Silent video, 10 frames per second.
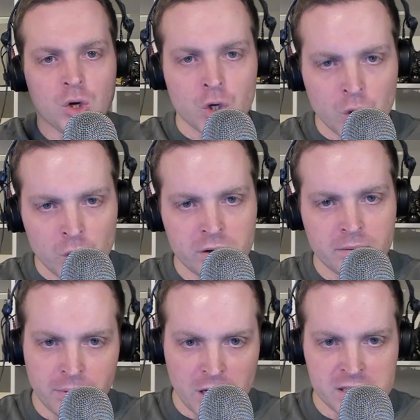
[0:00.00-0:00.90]
good
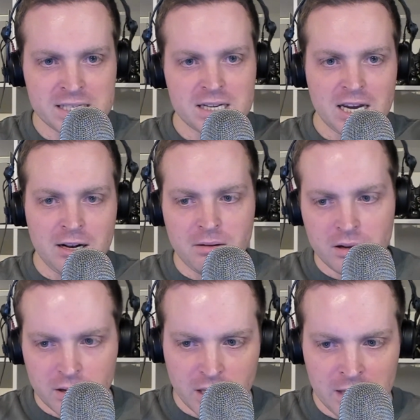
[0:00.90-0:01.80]
plus and
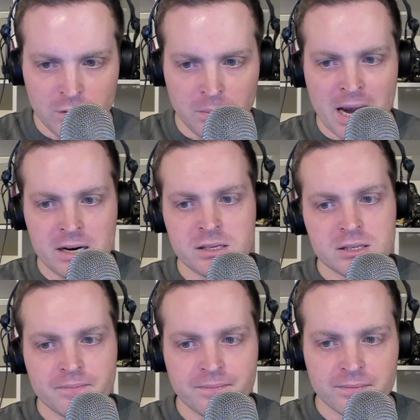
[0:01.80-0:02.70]
evil minus.